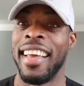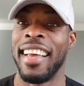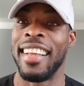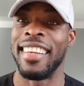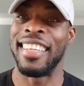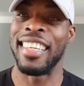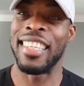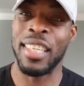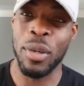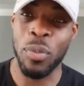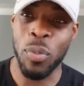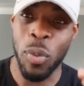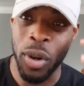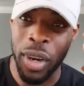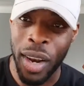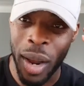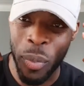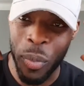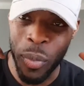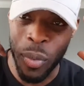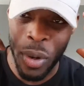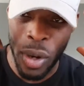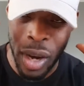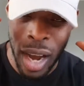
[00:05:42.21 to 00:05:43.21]
This is what
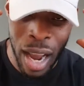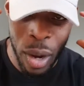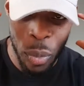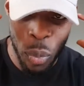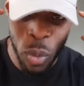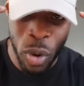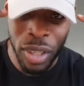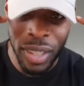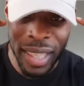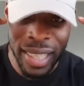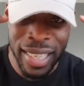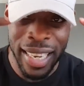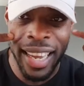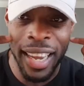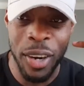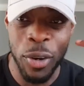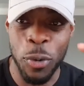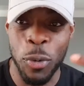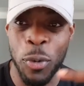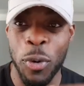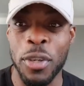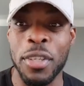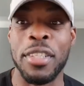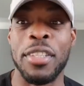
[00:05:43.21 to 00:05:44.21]
I want to get
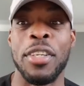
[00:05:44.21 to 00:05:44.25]
across